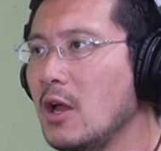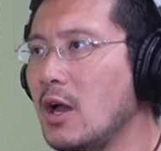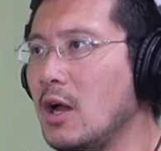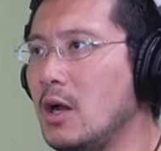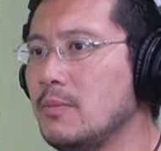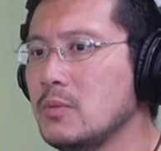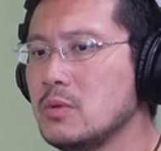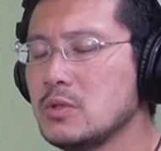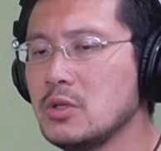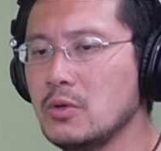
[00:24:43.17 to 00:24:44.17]
Um,
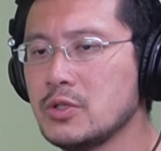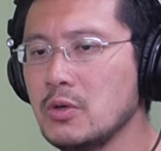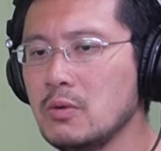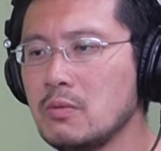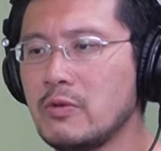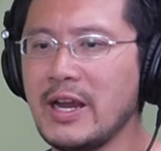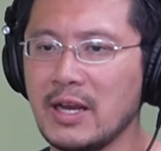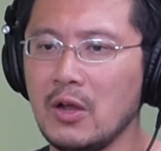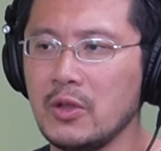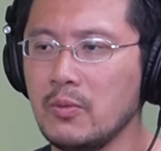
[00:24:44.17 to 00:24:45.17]
so, so right now
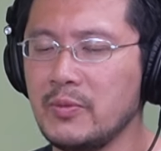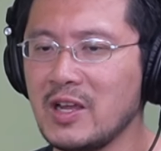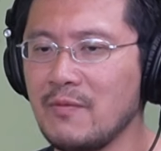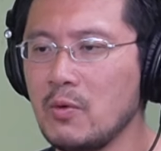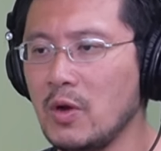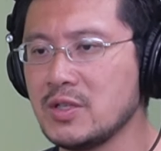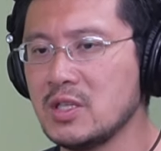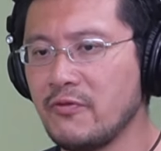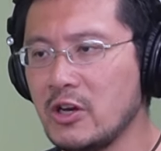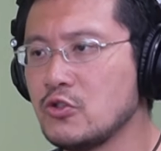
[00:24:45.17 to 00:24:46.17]
the, the government works in a
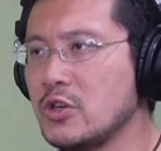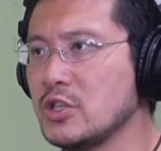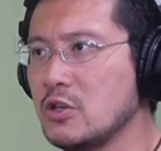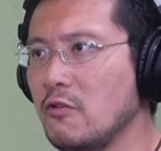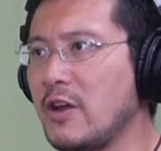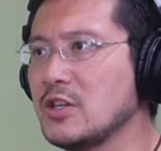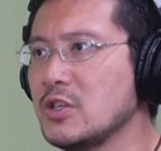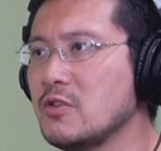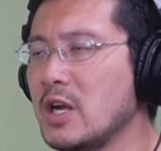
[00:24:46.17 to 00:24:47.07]
very traditional fashion, right?